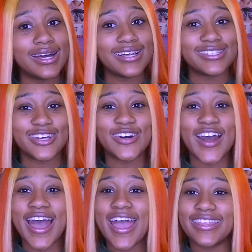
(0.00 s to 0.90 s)
So
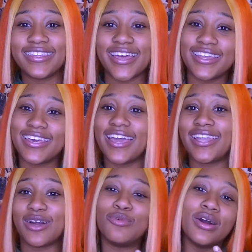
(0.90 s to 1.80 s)
I had to dedicate
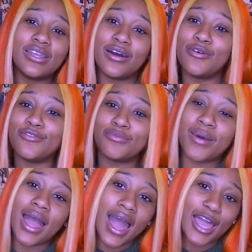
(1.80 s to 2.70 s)
like one of
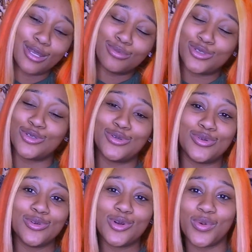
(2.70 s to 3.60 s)
my items
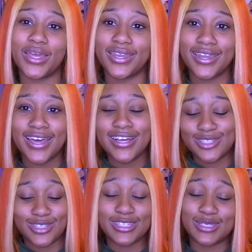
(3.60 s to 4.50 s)
to Gwen.
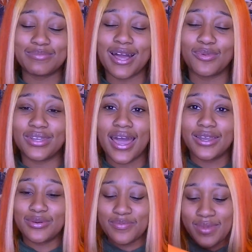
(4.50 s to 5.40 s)
So this is my Gwen
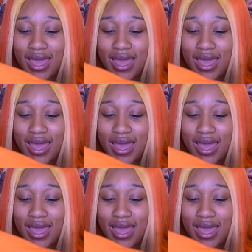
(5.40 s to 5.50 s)
item.